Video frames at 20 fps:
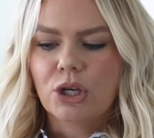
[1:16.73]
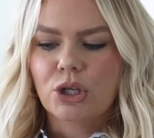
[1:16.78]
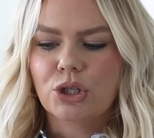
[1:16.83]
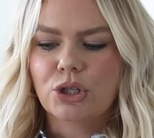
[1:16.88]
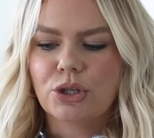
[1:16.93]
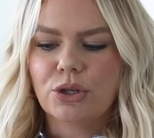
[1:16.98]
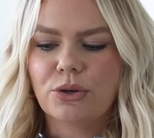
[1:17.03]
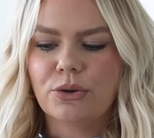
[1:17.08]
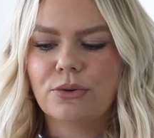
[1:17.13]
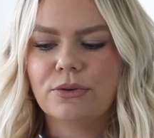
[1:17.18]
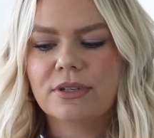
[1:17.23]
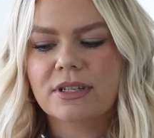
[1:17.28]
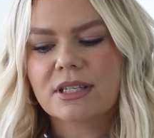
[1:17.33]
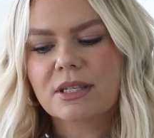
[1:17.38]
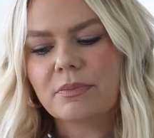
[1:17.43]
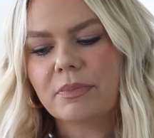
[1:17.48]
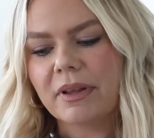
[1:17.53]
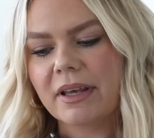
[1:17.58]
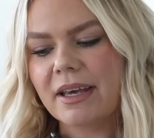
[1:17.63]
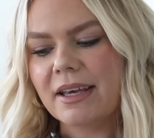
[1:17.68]
to
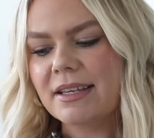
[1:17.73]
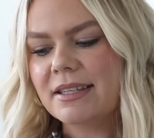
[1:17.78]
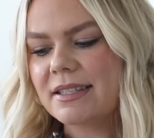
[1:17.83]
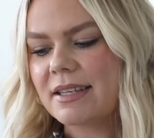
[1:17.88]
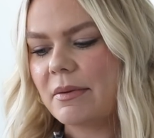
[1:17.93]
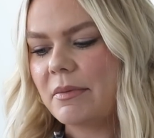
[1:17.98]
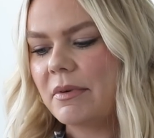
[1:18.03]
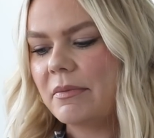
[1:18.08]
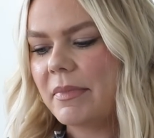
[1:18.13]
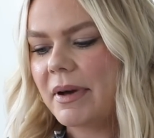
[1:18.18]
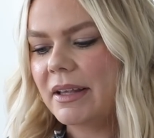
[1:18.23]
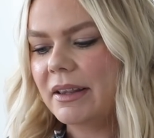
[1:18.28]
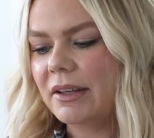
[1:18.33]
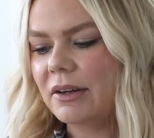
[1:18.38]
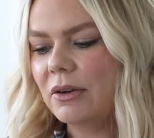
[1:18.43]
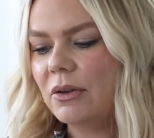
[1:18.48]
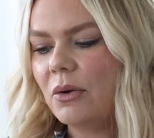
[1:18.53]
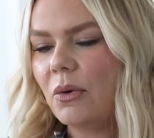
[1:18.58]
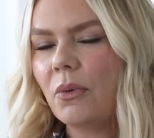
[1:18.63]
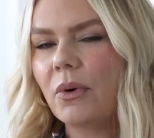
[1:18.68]
display some of my
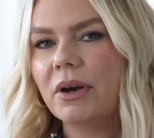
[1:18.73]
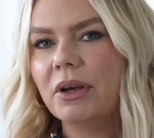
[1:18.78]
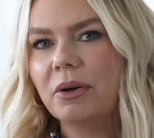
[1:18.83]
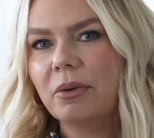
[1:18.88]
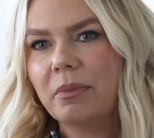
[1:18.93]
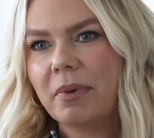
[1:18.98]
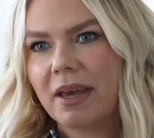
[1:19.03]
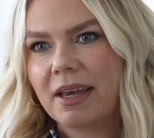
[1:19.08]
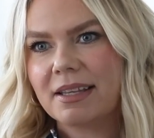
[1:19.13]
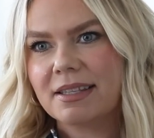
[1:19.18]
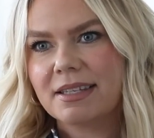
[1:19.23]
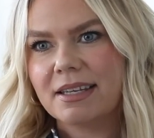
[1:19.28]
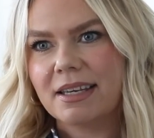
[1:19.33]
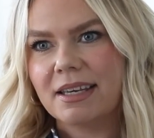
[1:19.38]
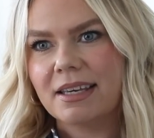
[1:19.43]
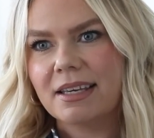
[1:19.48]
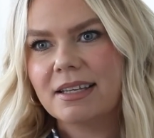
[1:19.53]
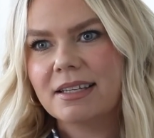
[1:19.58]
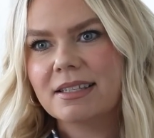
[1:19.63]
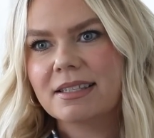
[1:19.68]
little oil
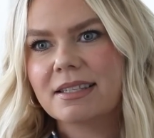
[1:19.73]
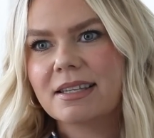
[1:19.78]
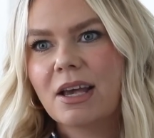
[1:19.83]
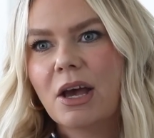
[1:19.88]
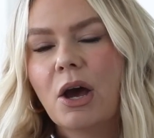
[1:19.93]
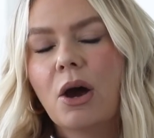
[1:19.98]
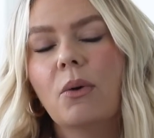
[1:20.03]
paintings